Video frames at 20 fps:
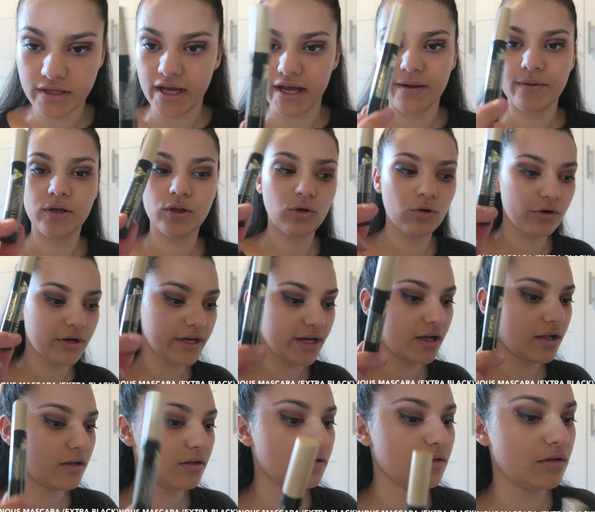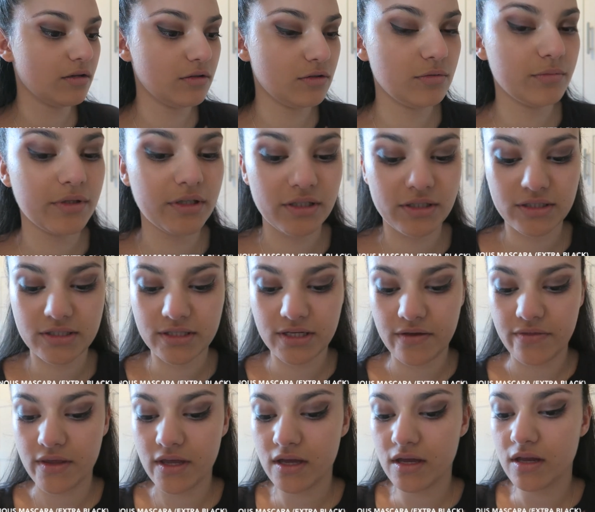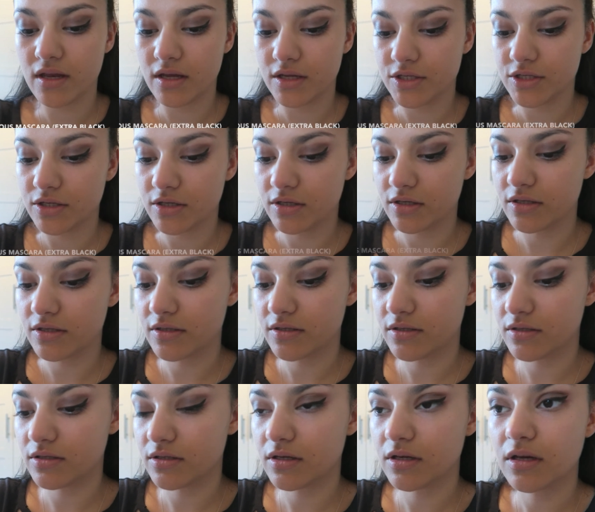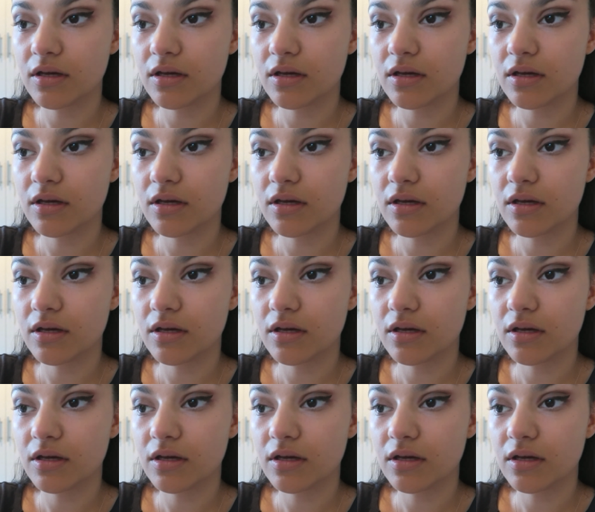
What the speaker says: Yeah, L'Oreal Voluminous. And then I just